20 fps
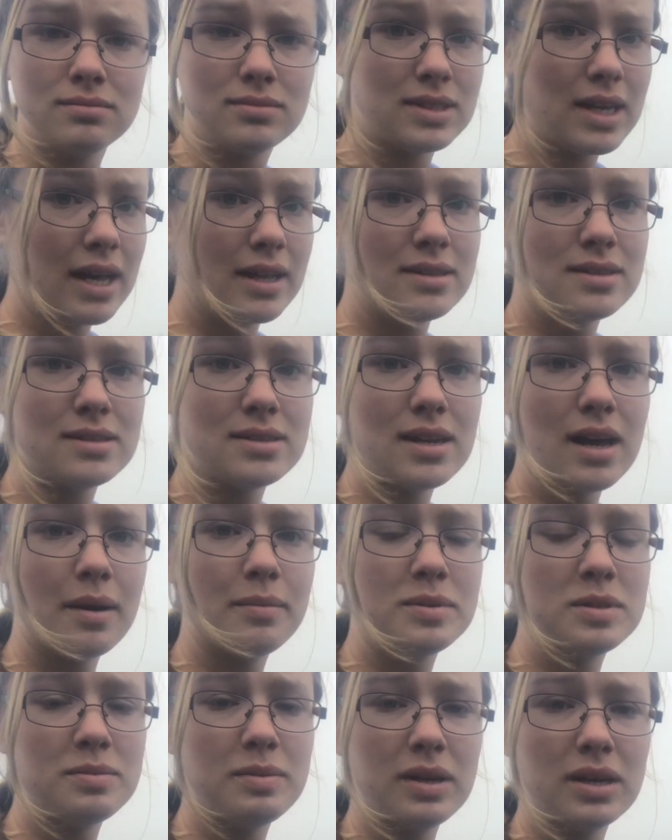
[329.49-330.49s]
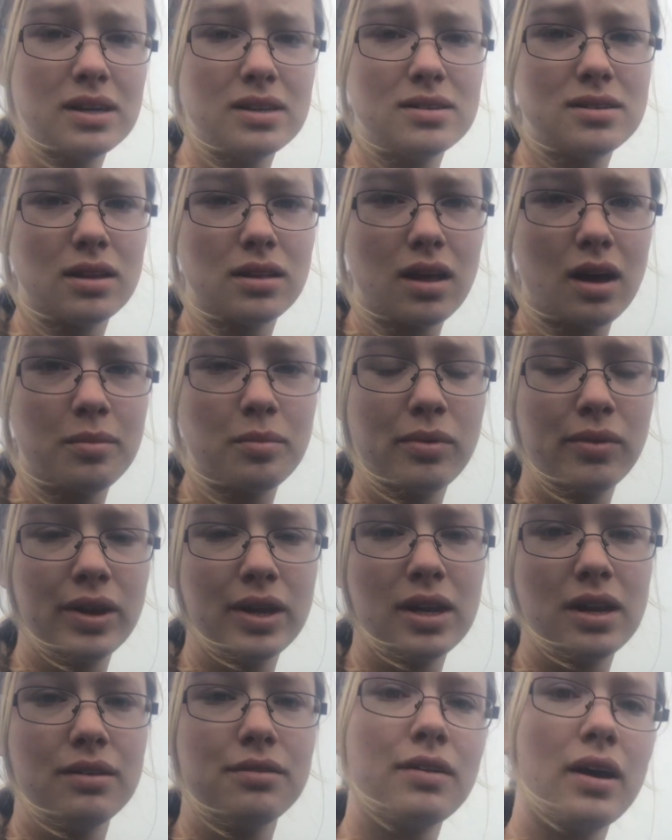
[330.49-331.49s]
10 steps, because at that
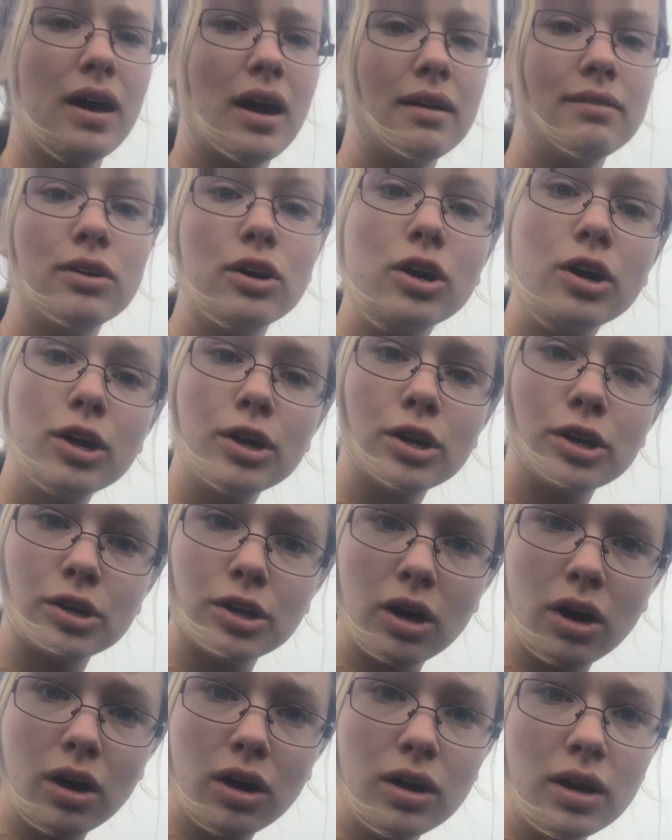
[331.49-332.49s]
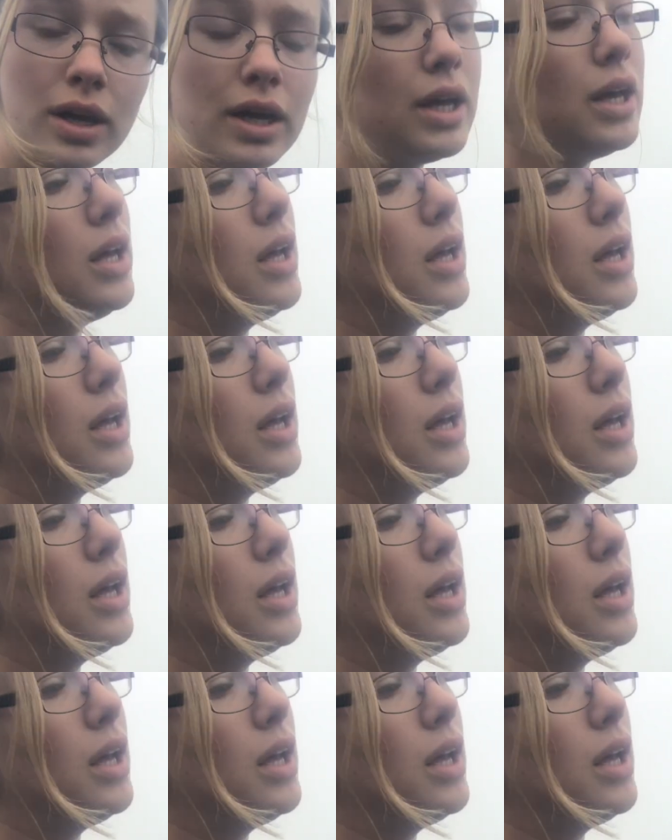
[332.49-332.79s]
point, if I have a herder dog,